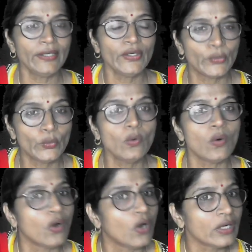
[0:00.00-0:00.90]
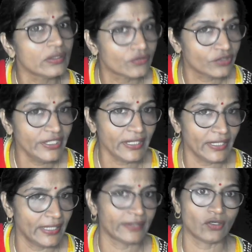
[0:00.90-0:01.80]
2 or 3
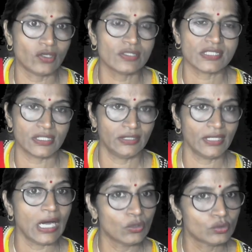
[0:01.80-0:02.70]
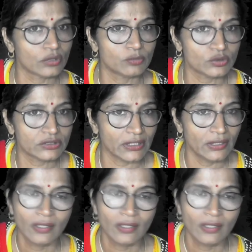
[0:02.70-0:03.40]
electrons in the outermost cell.